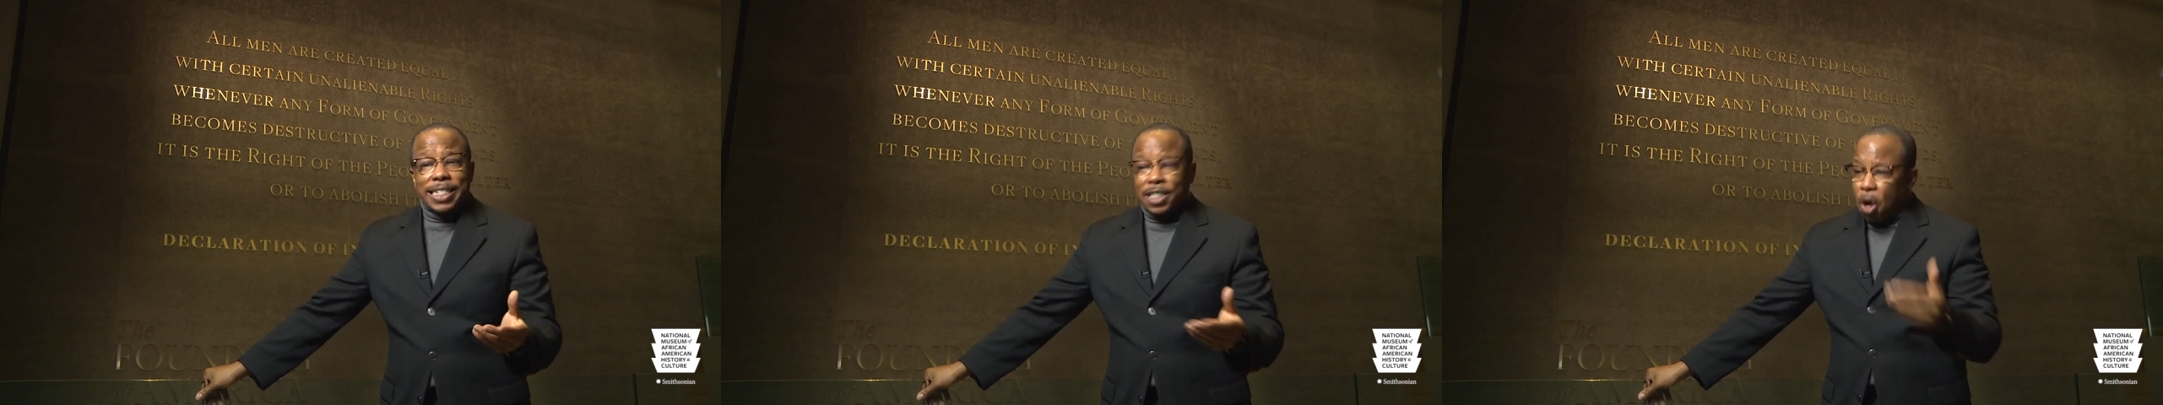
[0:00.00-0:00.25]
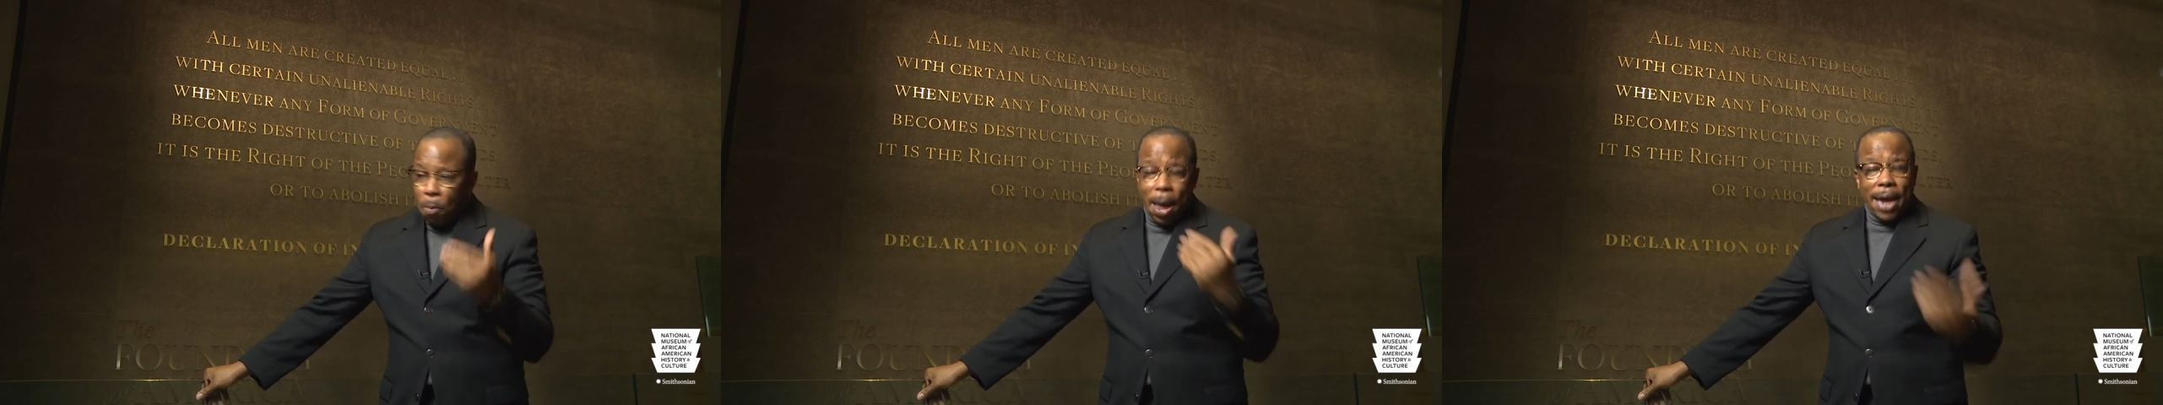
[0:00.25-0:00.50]
it,
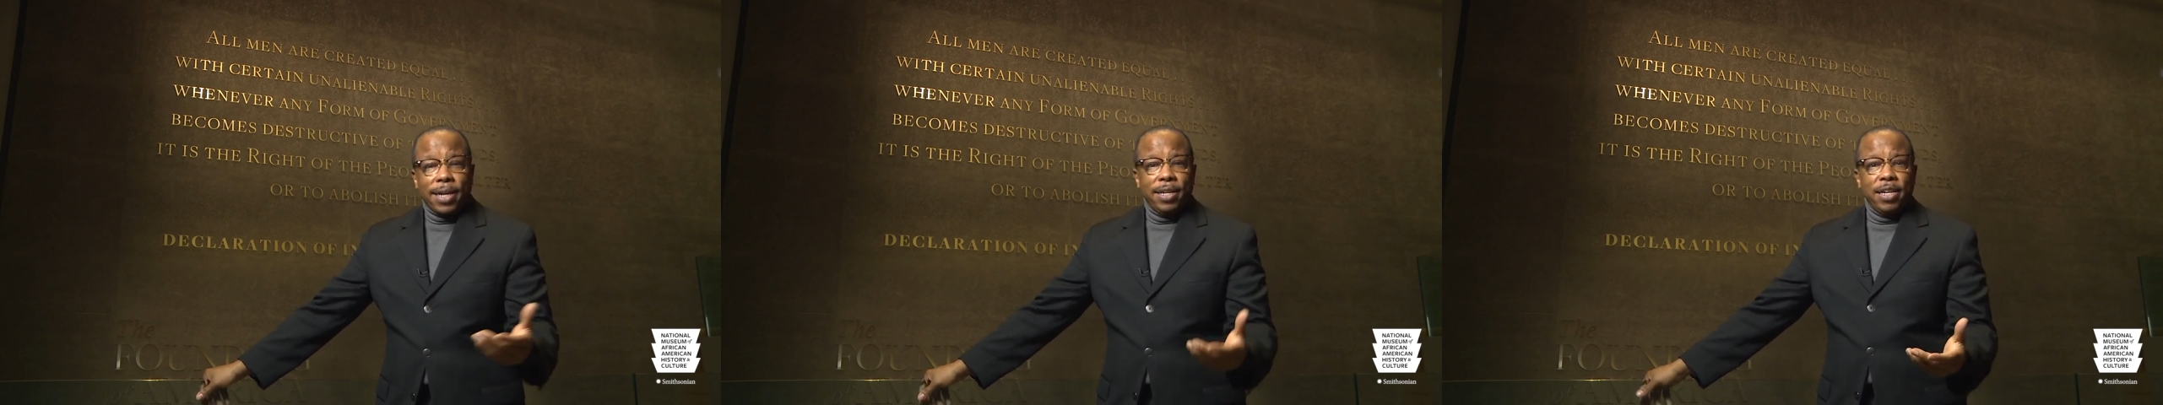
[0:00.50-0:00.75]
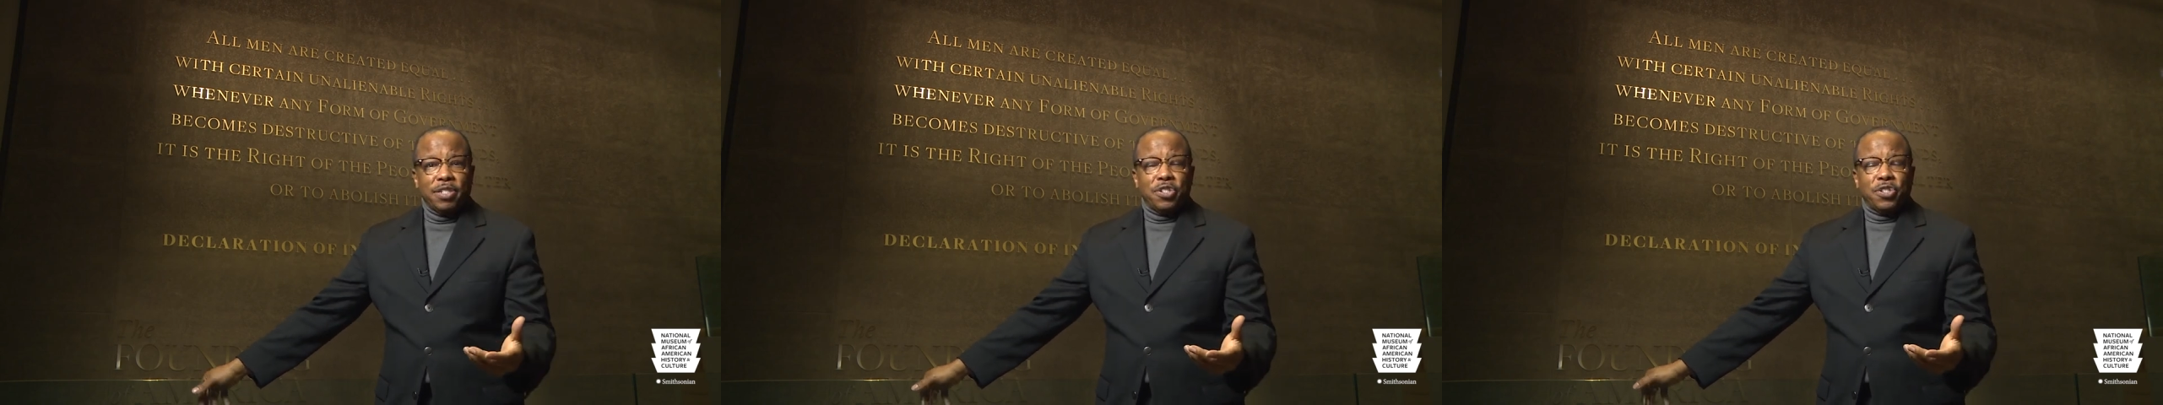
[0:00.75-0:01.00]
go back and
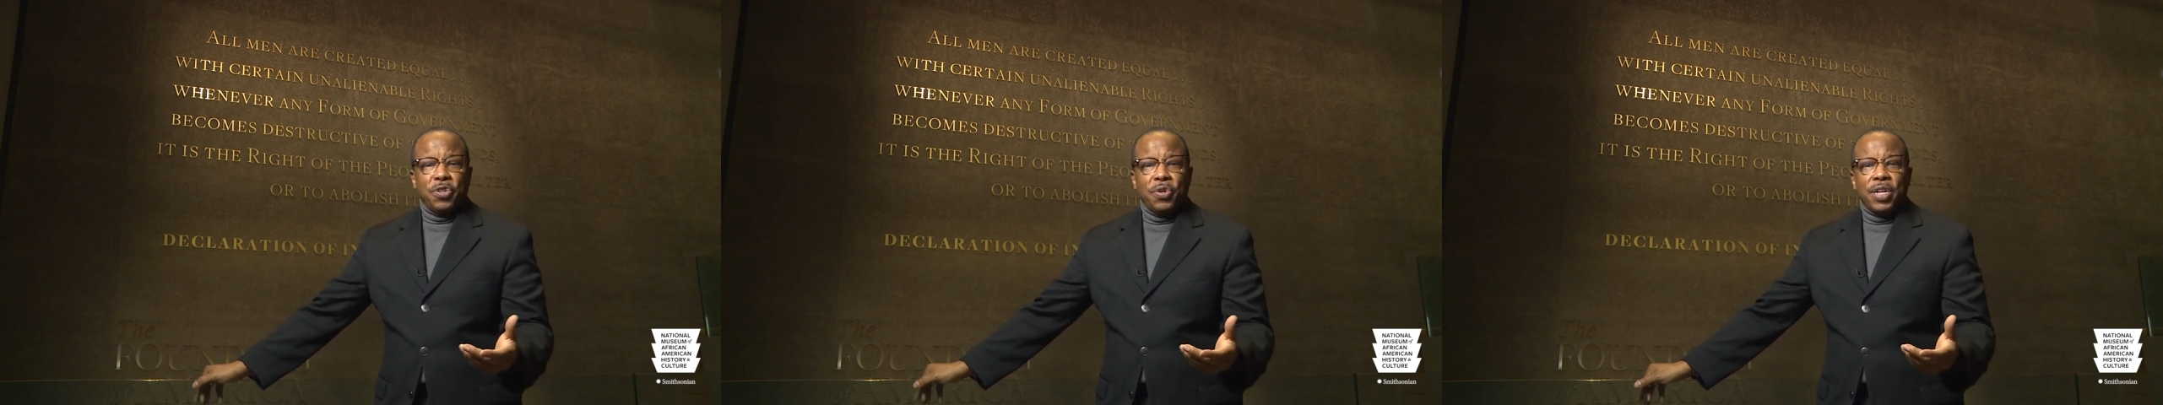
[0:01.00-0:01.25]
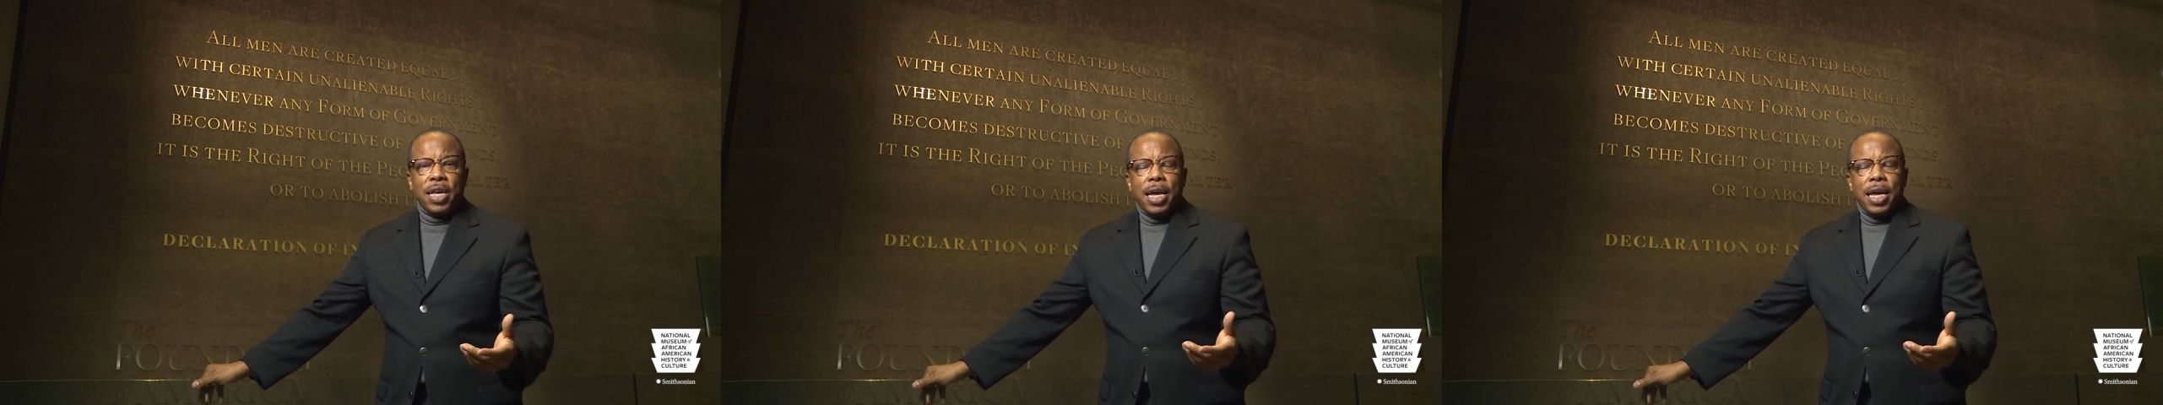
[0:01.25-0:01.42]
listen to it.